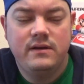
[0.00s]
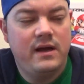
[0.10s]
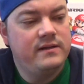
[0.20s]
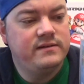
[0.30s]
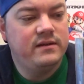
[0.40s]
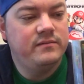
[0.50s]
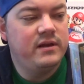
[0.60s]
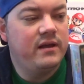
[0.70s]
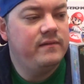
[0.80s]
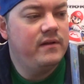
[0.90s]
And
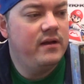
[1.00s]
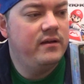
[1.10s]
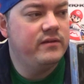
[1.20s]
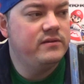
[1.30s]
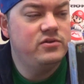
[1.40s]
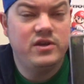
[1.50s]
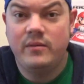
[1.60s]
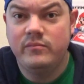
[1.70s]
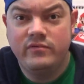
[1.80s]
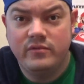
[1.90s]
yeah, another
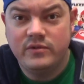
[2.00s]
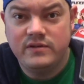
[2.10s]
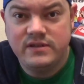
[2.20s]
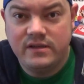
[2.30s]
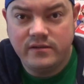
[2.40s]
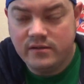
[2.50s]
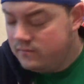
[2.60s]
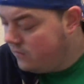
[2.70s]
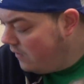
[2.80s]
gem from Nintendo.